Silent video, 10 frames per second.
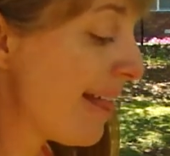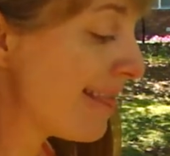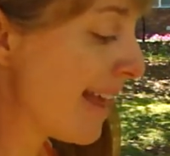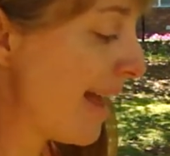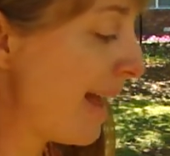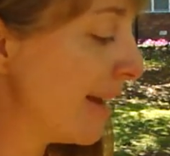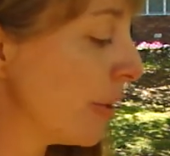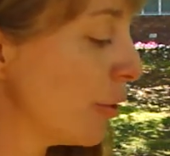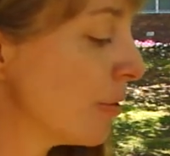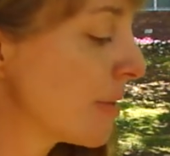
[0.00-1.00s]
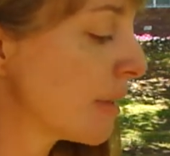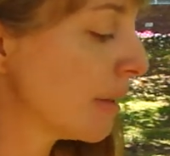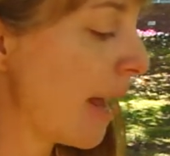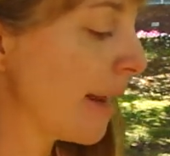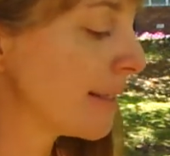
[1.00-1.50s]
Then you'll
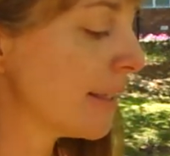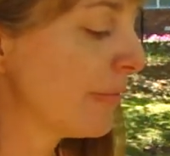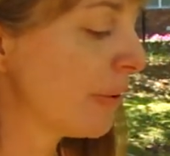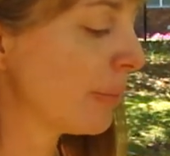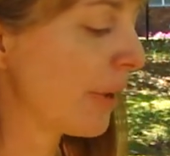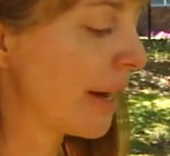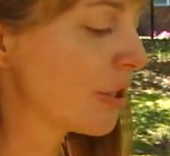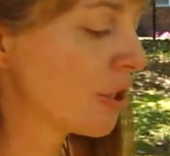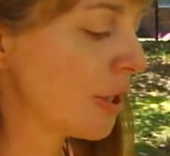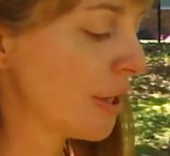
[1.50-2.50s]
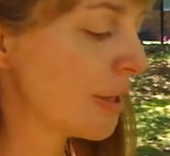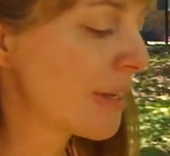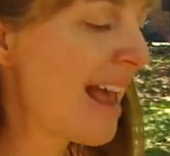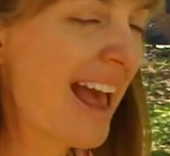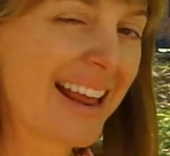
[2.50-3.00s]
select different
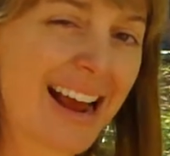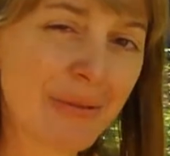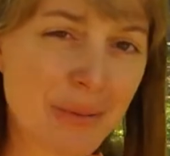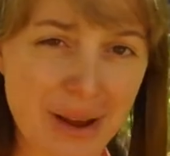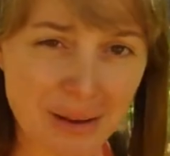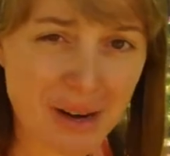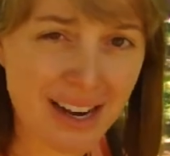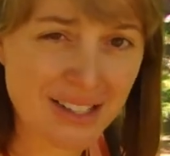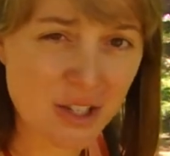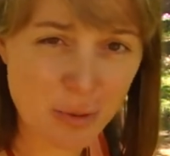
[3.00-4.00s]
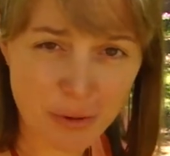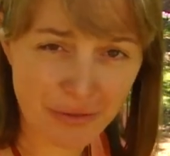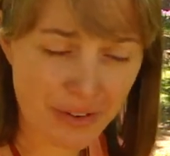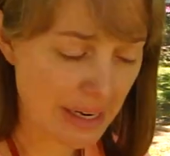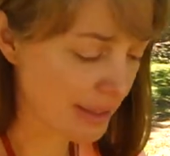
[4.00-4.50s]
branches, and I would make mine super
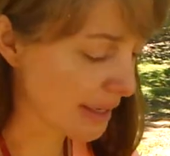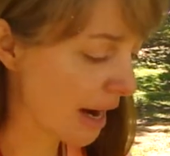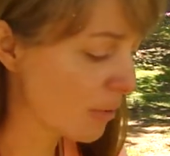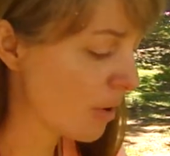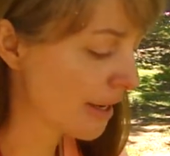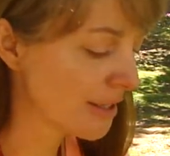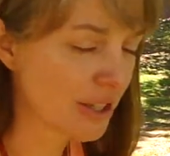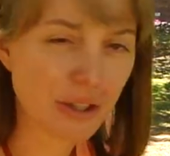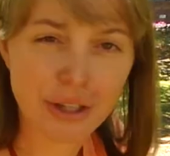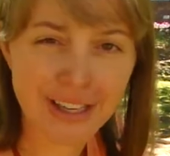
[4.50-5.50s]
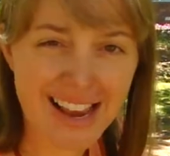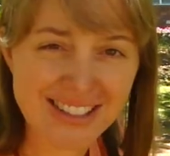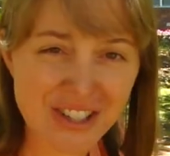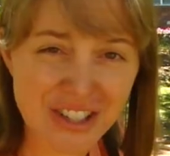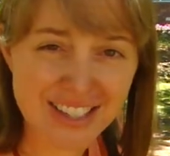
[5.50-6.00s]
fancy. I want it to look
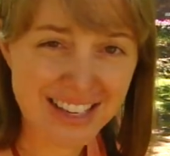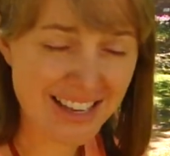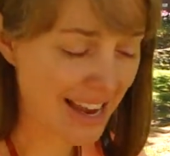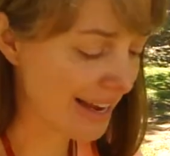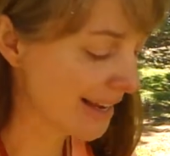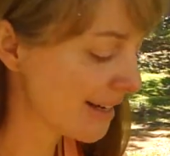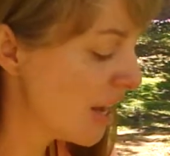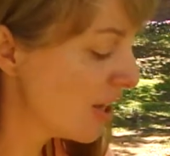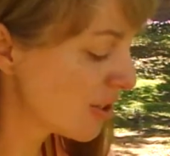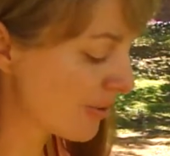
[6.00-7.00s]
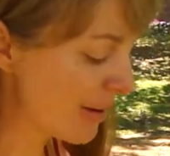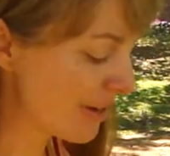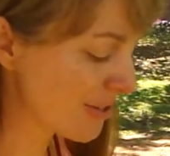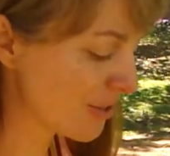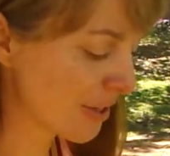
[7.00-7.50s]
as good as it can, so I'm
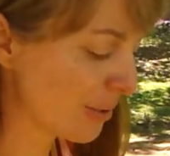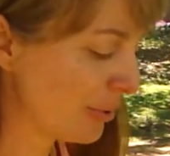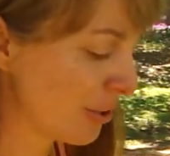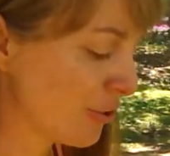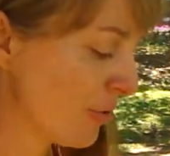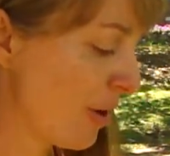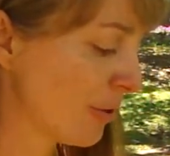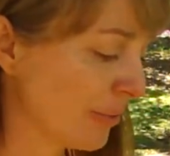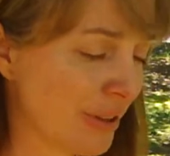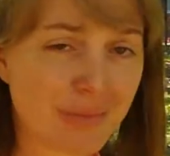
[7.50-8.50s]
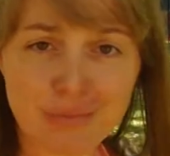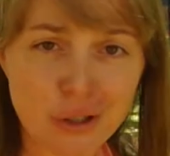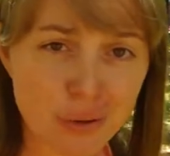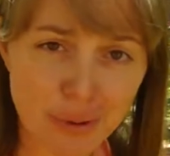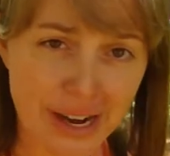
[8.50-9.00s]
not just going to put a trunk with
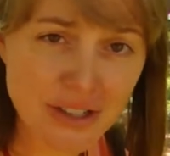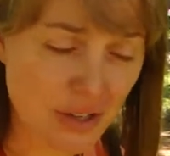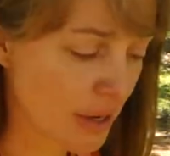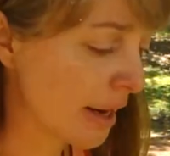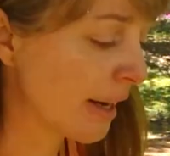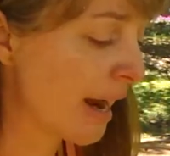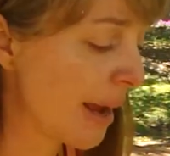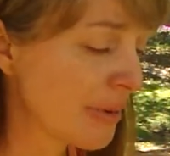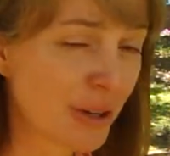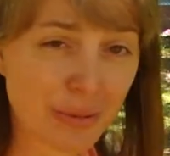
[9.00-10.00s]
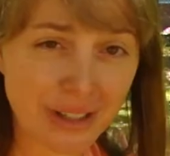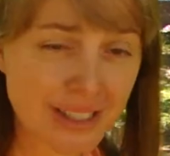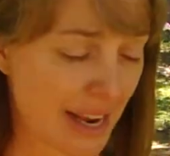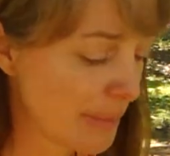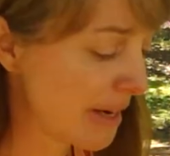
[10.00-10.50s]
two branches on it. I'm going to really
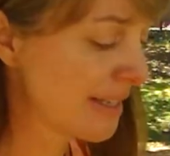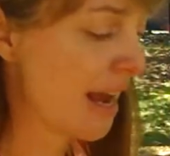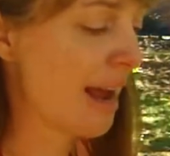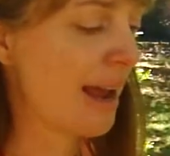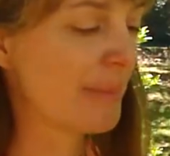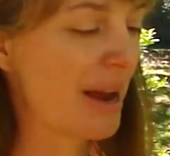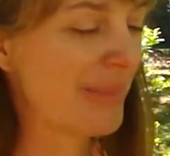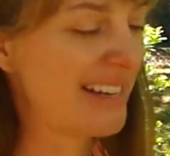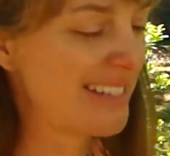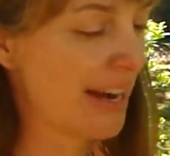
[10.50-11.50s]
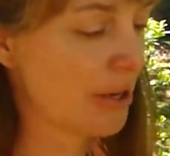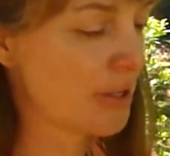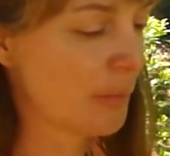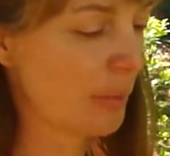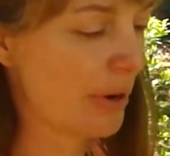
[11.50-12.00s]
take my time. I might tear
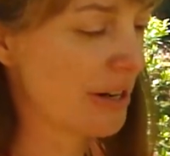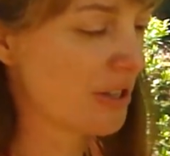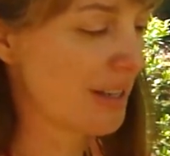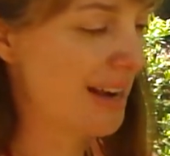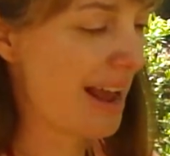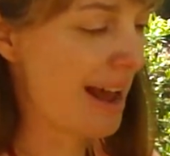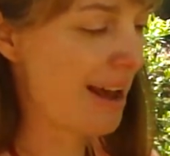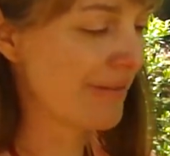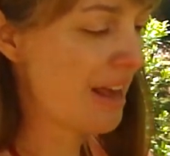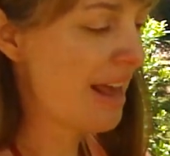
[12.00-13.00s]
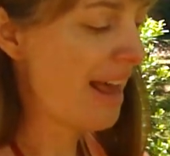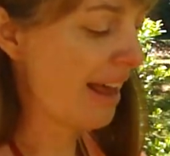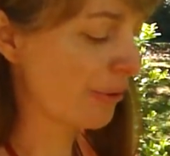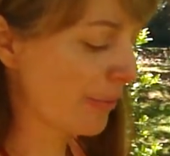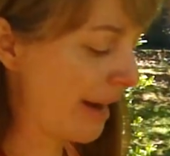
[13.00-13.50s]
some of the branches in half
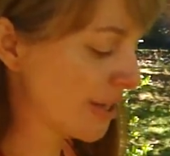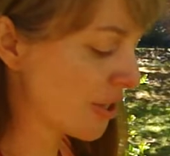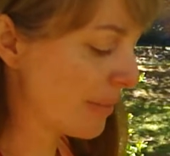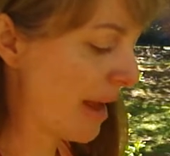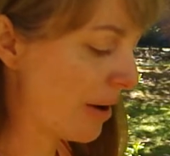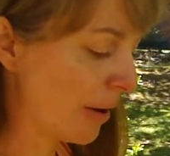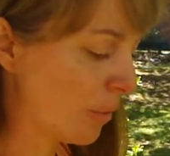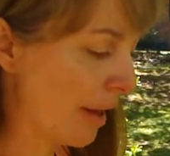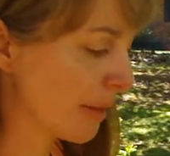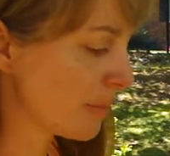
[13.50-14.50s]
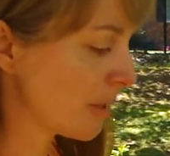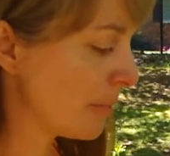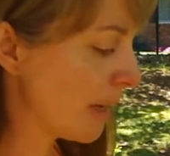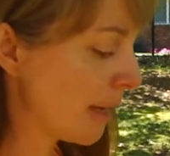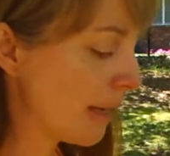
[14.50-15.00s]
and arrange them how I want them to
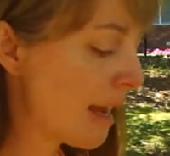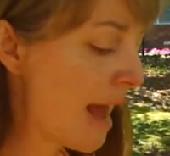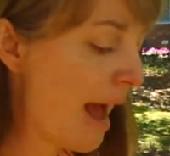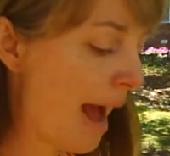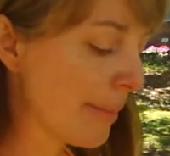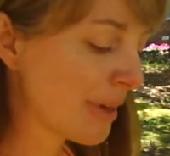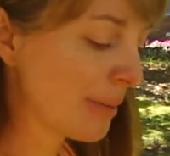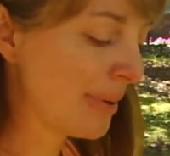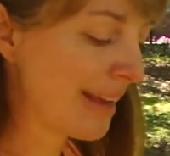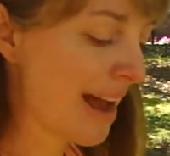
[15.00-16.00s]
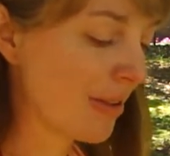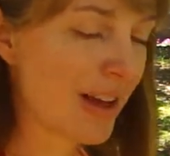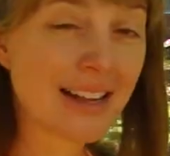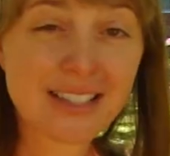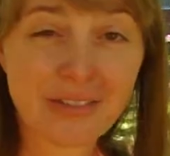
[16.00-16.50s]
be. I'm going to pick out
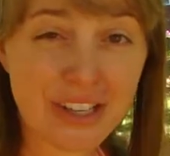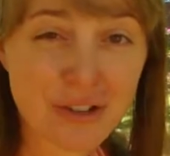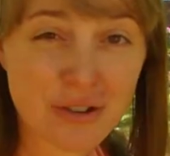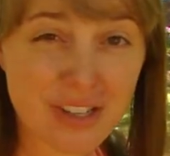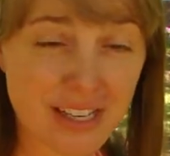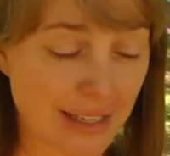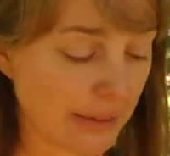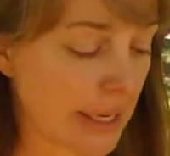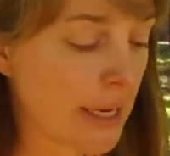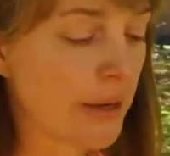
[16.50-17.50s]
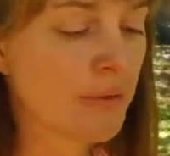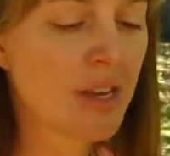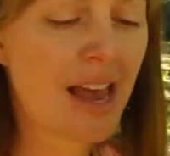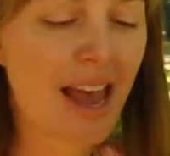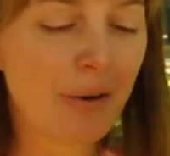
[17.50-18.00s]
lots of interesting leaves,
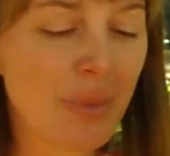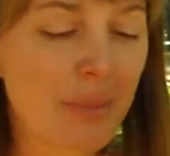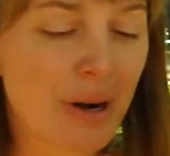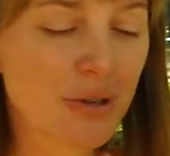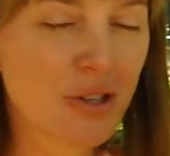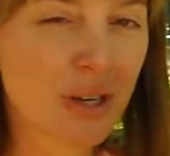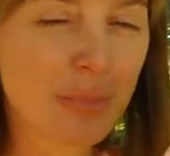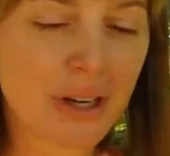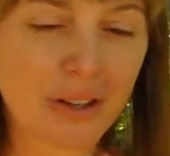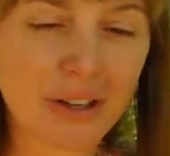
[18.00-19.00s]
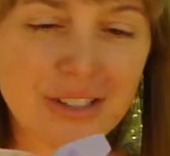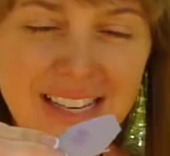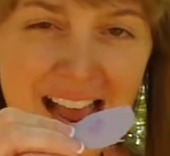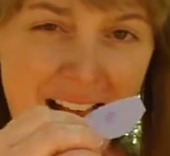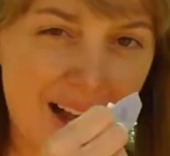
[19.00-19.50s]
and remember, I'm just going to put a little
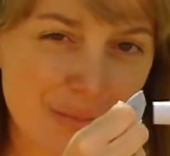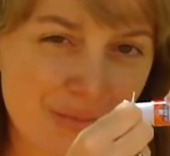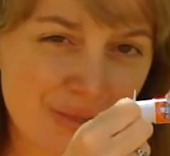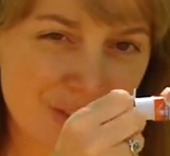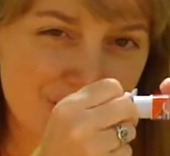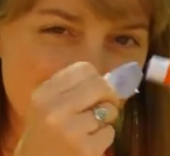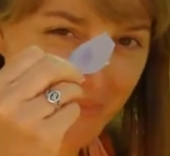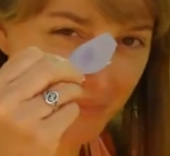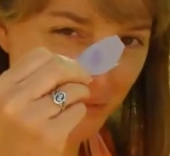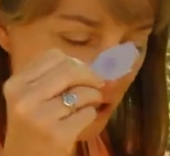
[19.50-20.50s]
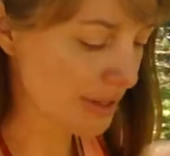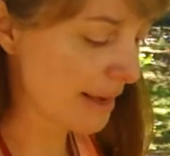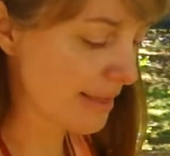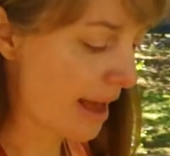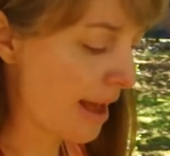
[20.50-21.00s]
dab, just
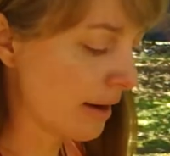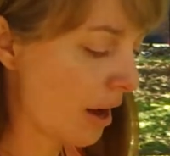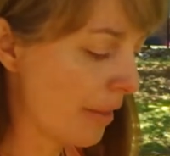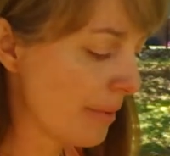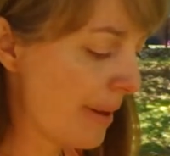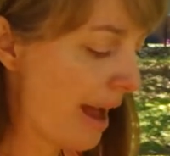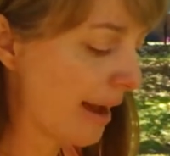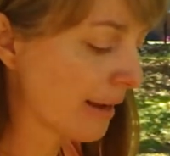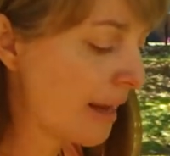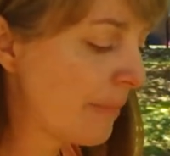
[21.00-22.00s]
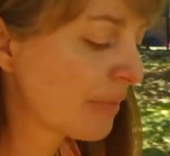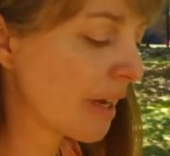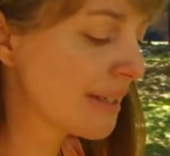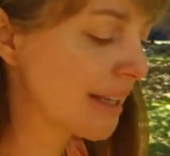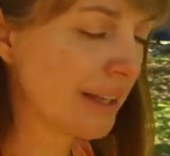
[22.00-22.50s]
like that, on the back
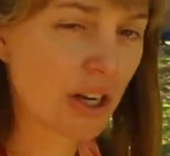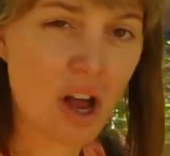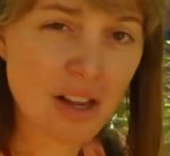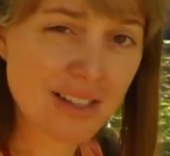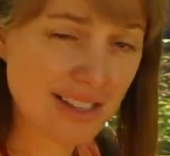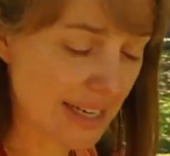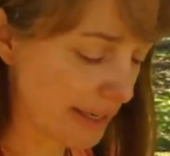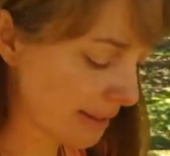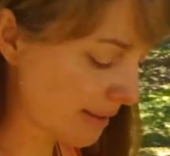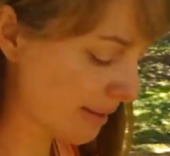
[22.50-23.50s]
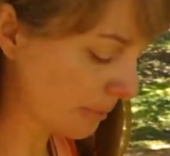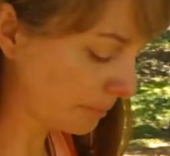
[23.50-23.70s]
until it all sticks.